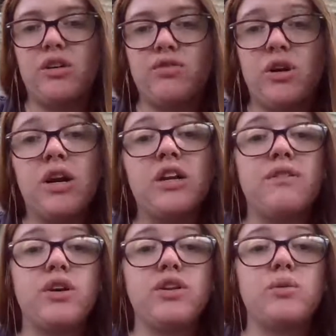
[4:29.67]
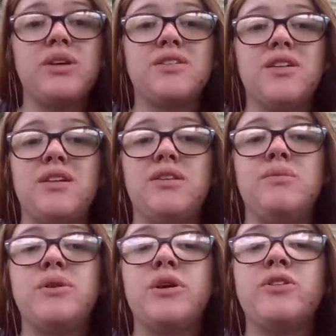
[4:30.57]
variety of other ways to let
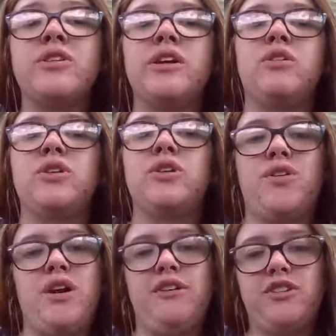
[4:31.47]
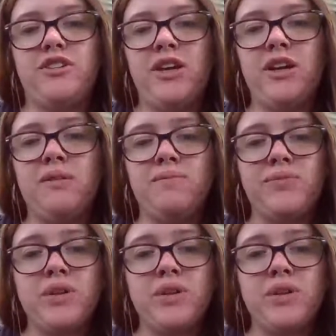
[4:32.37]
them know that they no longer have to stand.